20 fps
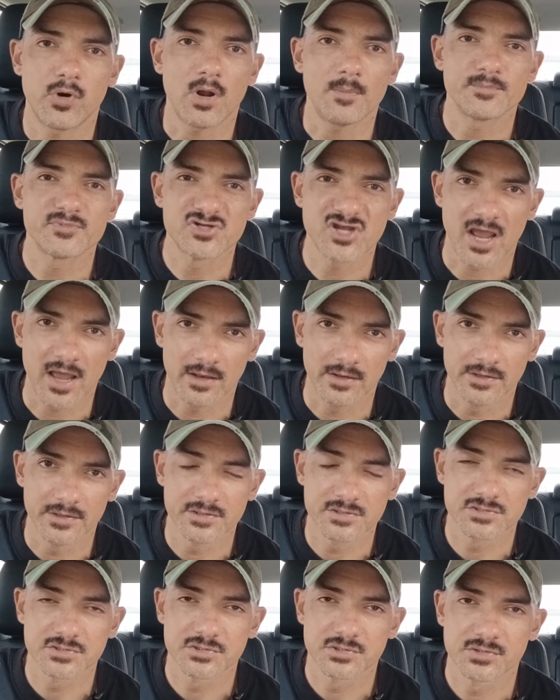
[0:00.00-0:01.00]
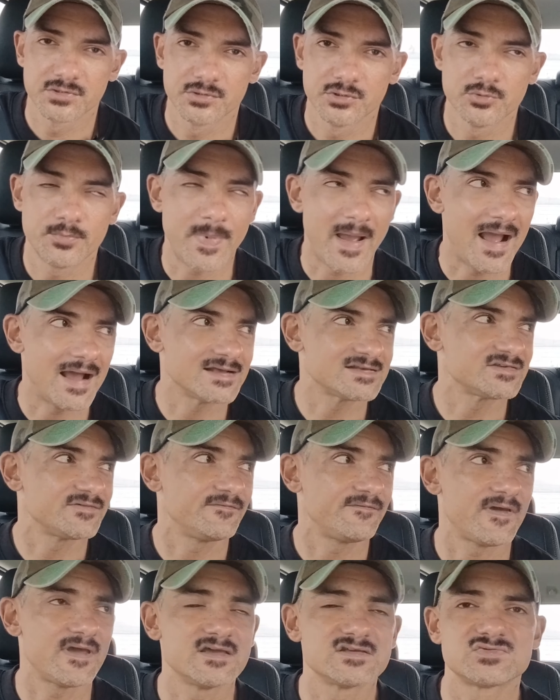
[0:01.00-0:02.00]
prop challenge. You
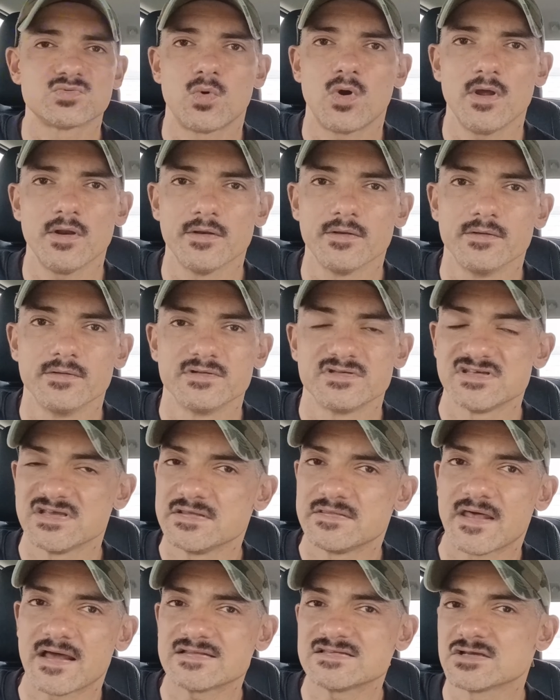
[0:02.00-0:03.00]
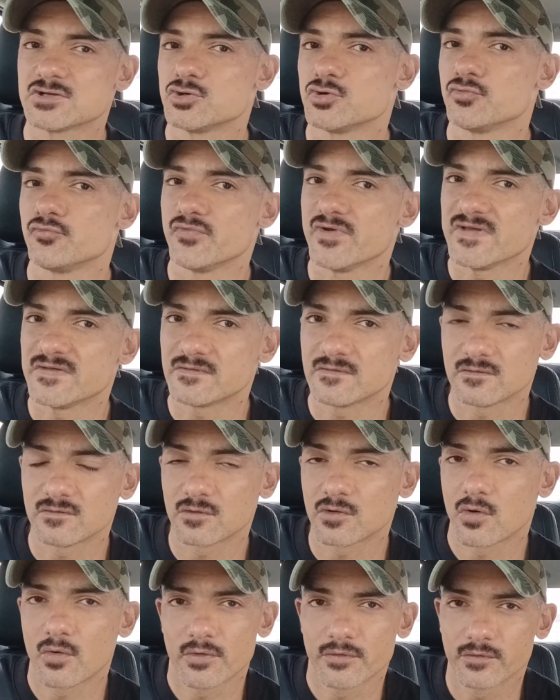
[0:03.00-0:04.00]
pass phase 1. See, that's a good
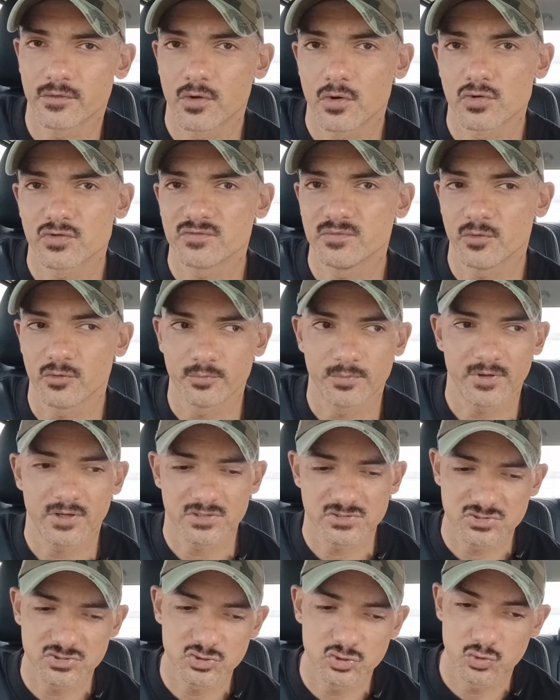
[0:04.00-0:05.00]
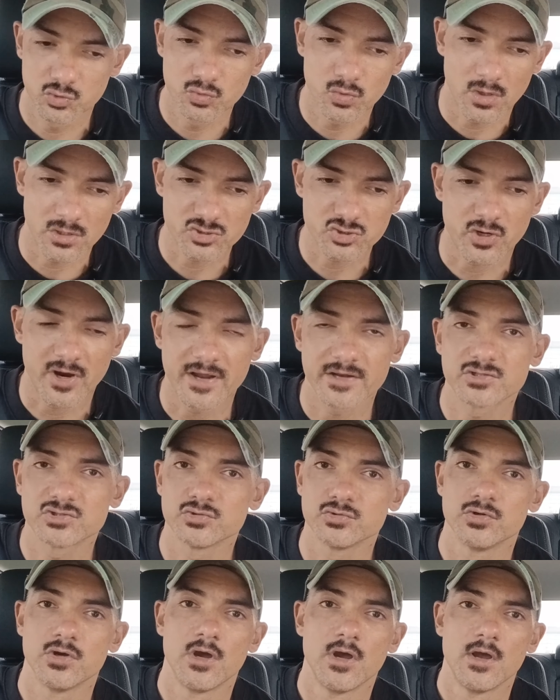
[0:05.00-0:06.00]
reason to go into ghost mode, because you are trying
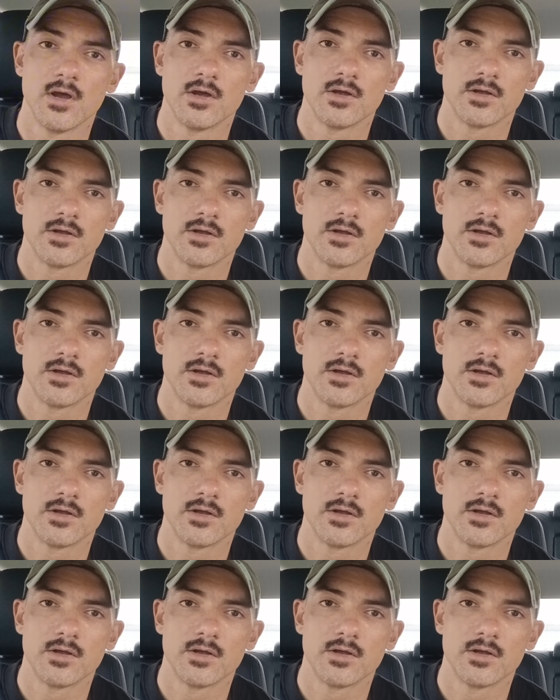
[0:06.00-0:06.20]
to